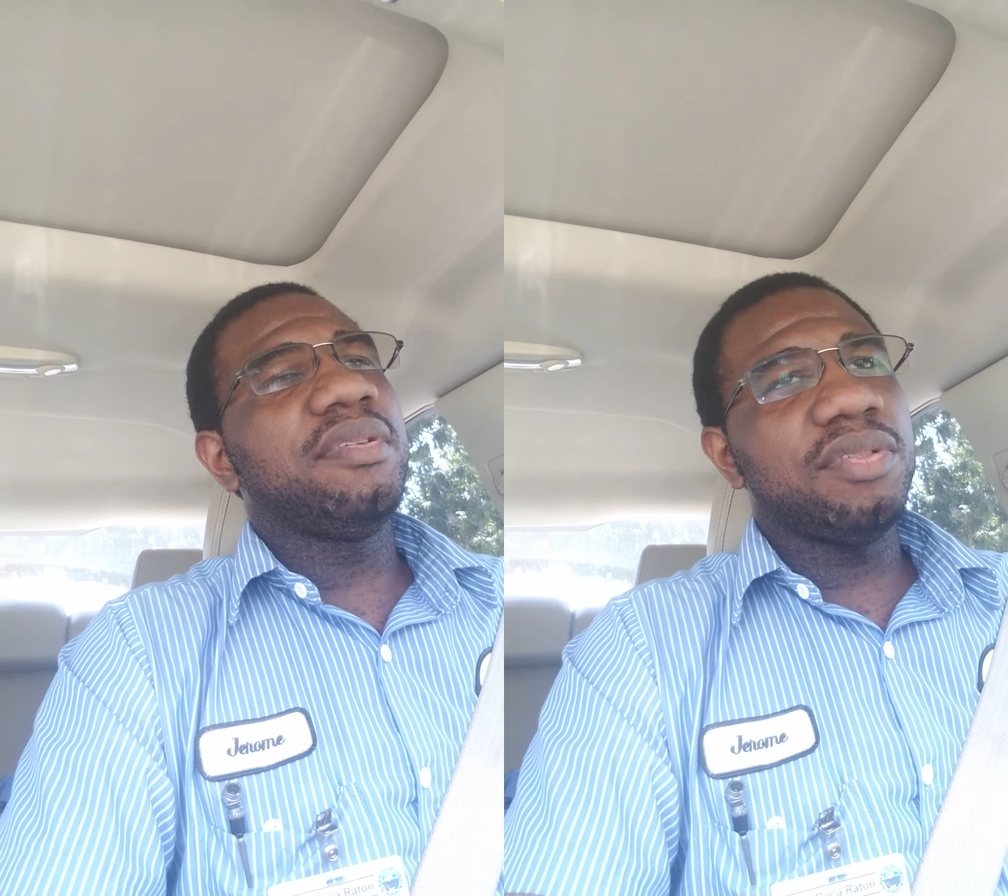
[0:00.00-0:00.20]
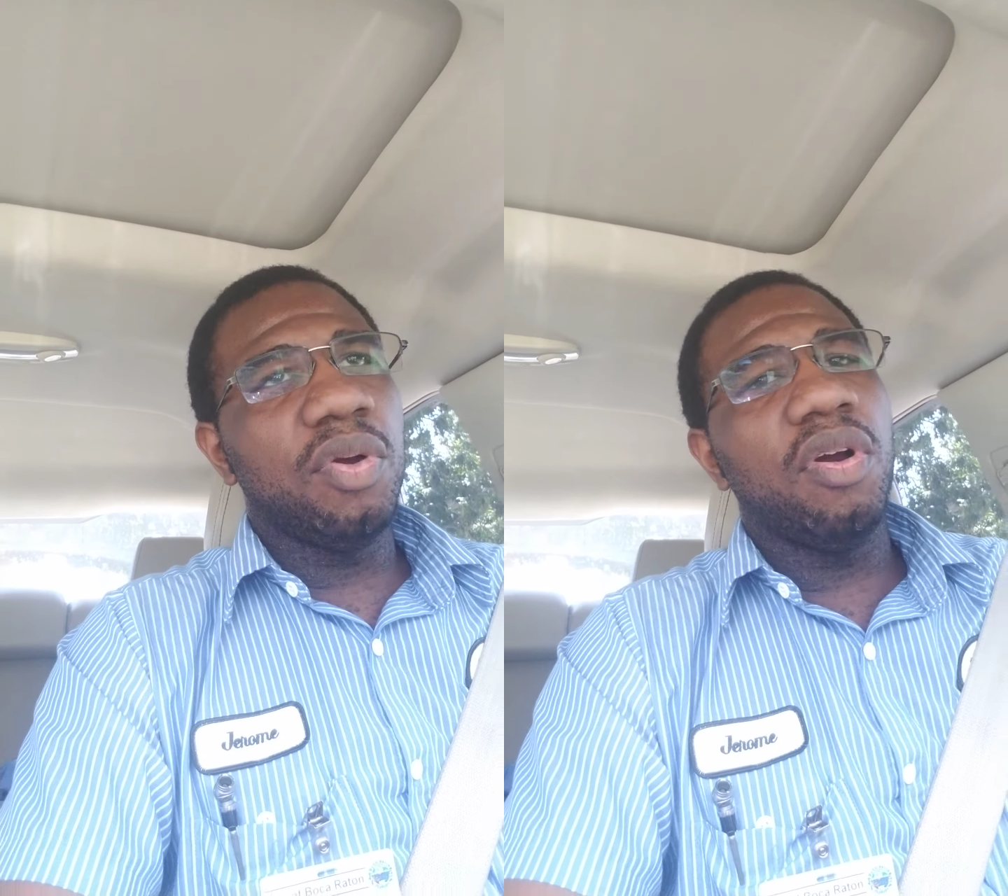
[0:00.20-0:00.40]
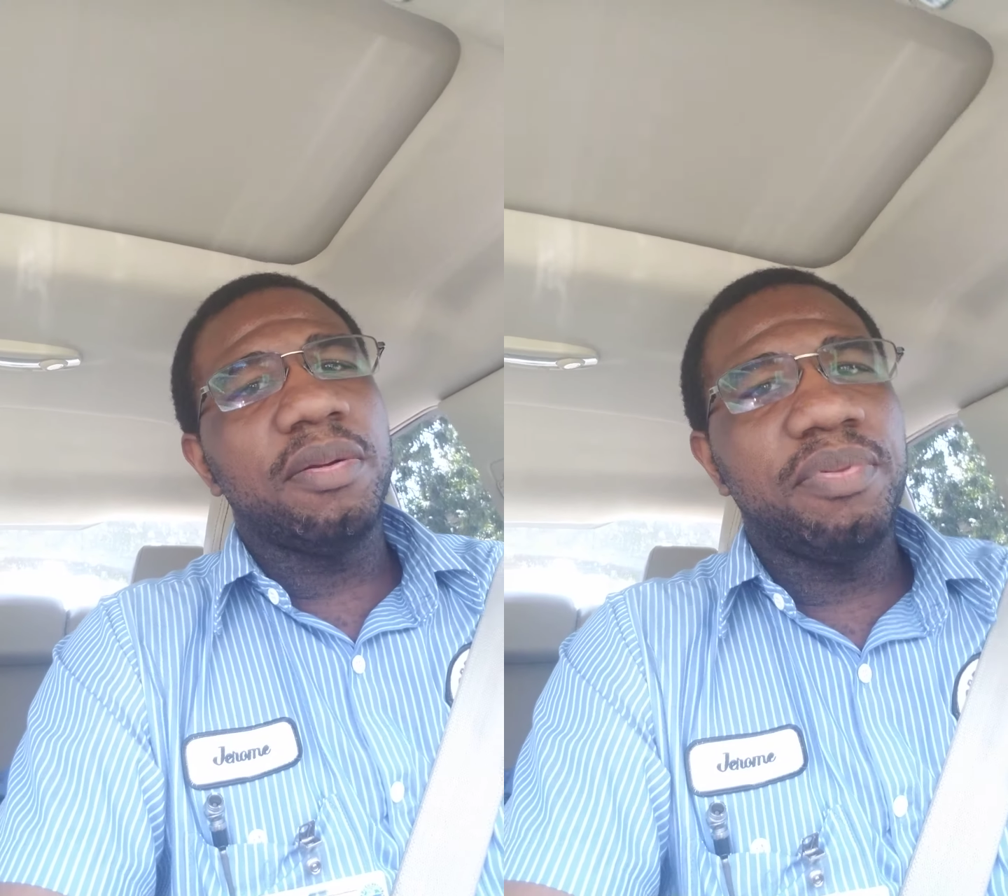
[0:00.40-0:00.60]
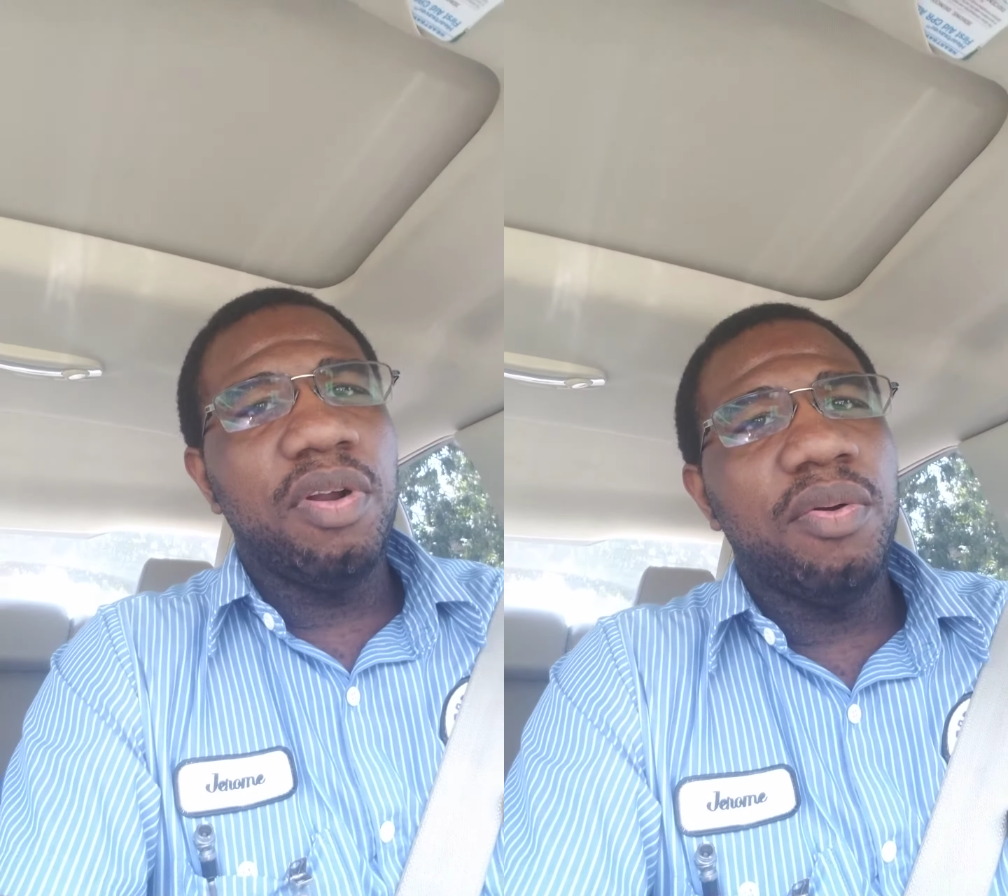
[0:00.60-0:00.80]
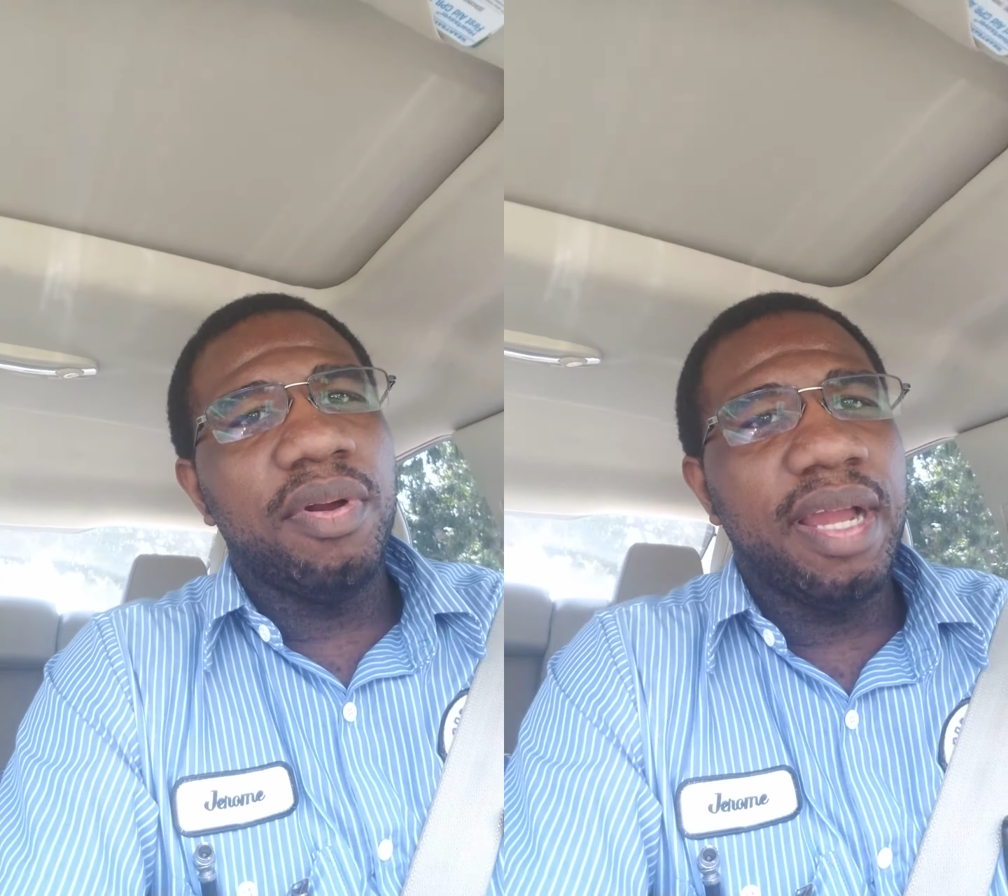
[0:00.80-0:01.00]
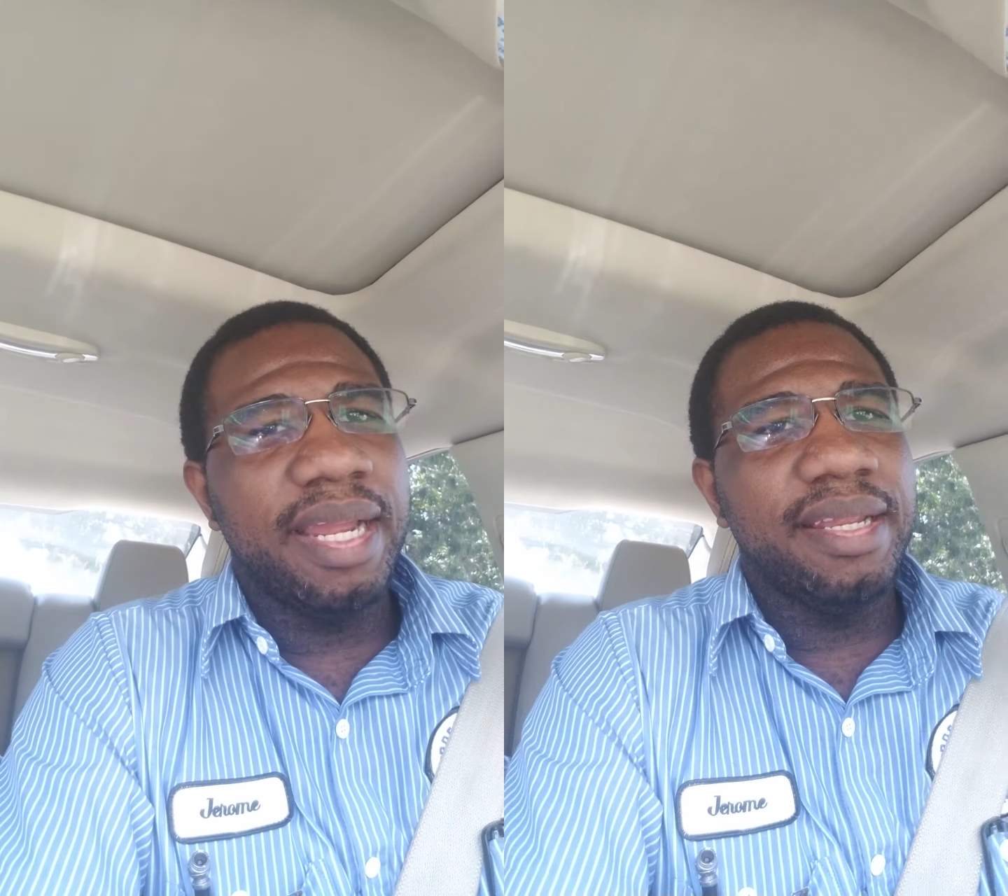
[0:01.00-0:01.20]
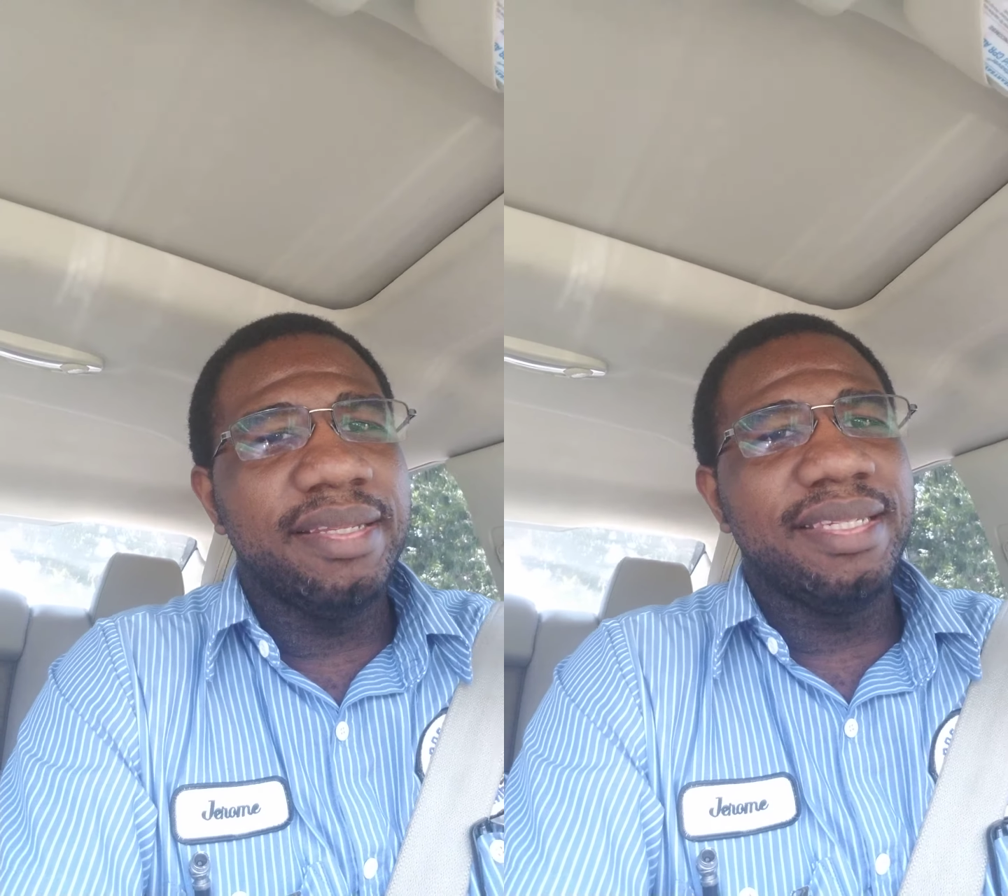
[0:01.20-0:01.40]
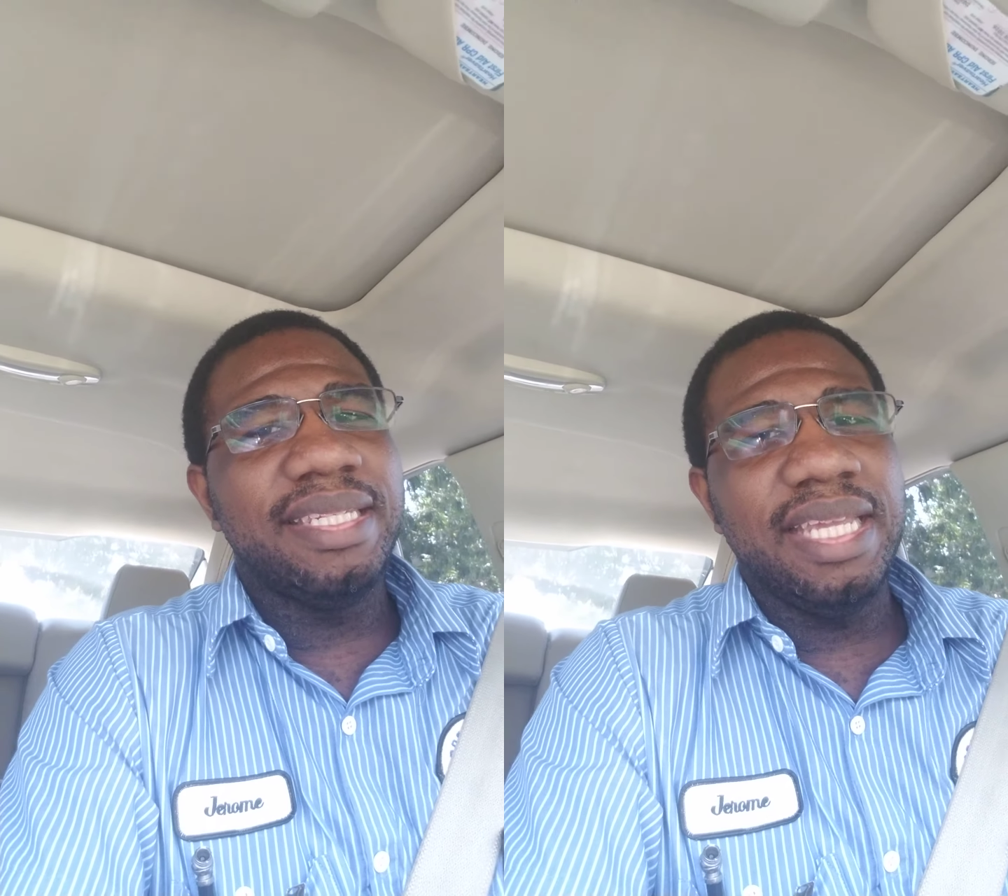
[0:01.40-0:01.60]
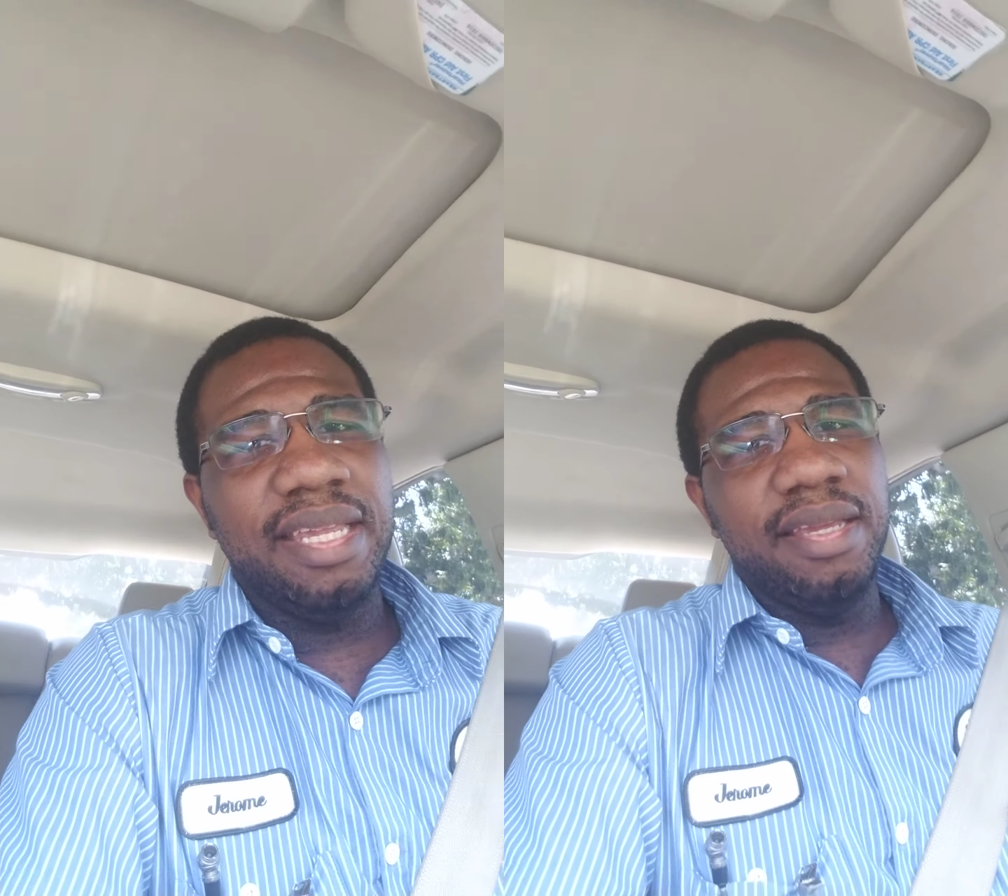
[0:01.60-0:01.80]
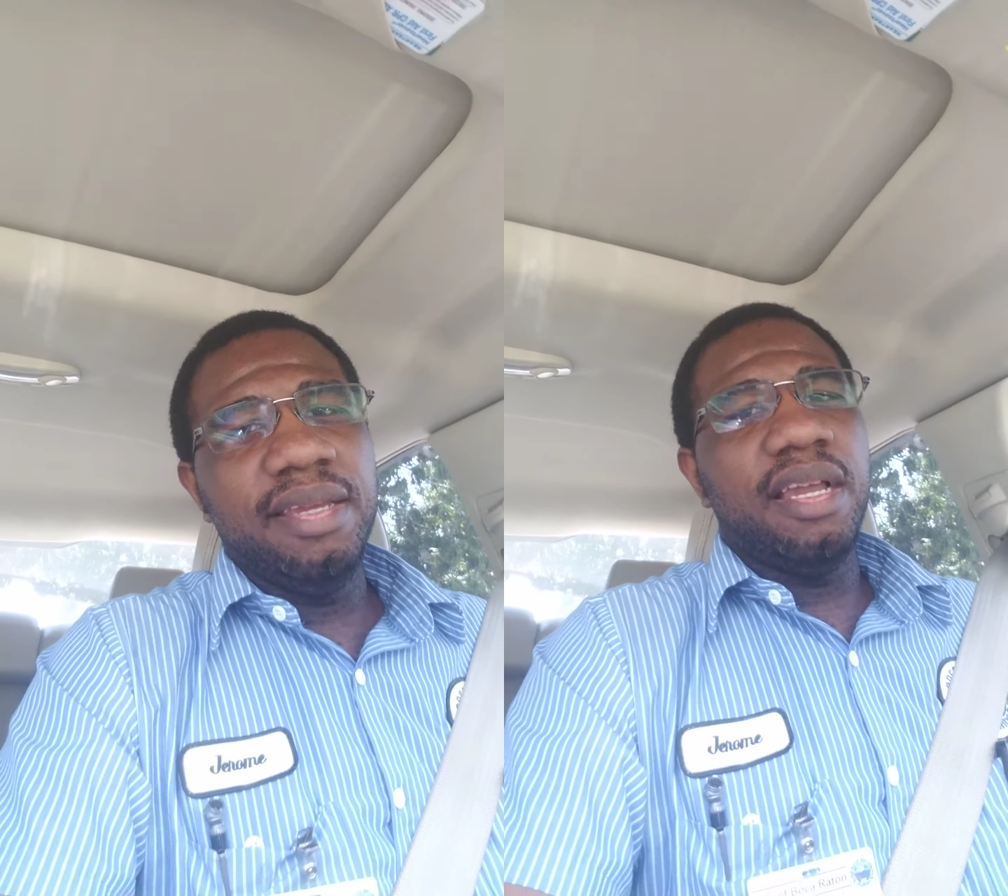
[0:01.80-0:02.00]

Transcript: Torque Pro, I can see